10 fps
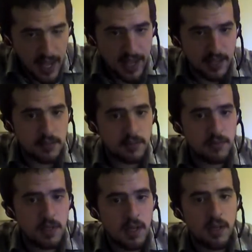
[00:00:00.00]
and
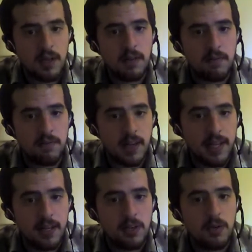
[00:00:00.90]

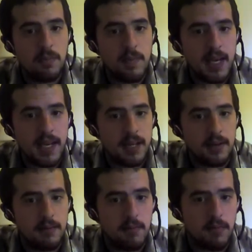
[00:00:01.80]
fled to
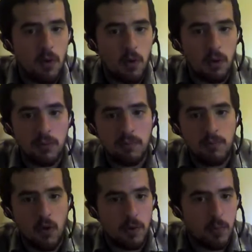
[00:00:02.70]
Midian for
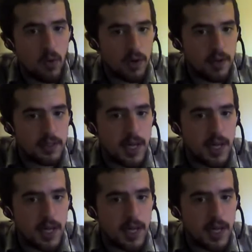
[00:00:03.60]
40 more years.